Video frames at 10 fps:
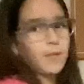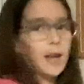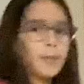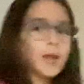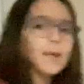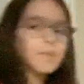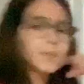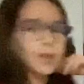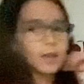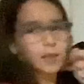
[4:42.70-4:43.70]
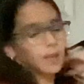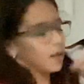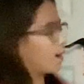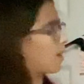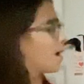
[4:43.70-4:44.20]
family.
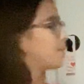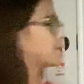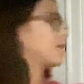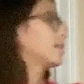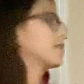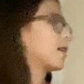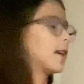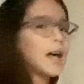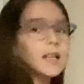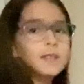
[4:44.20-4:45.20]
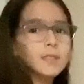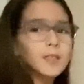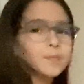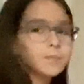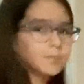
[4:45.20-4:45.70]
So this is Ernest,
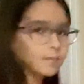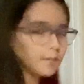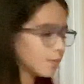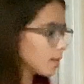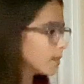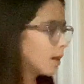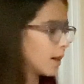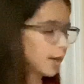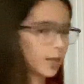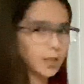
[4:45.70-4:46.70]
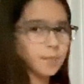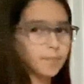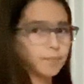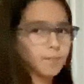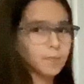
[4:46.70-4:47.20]
Ernie,
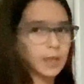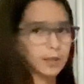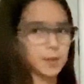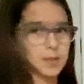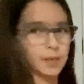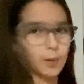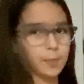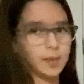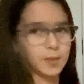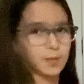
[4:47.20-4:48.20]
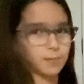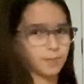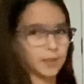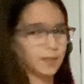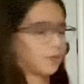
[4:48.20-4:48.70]
they're the same one but it's
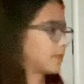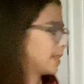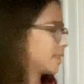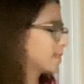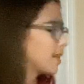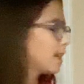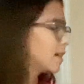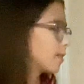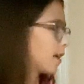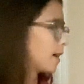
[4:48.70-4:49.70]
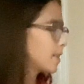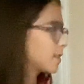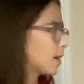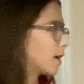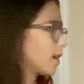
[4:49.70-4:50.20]
with different sizes. So Ernest,
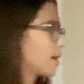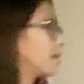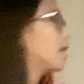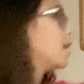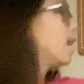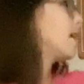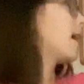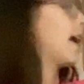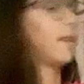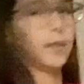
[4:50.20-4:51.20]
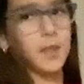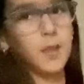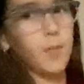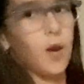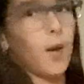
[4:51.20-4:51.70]
Ernie, Ellie, the
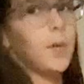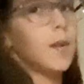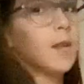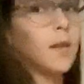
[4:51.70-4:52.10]
mom,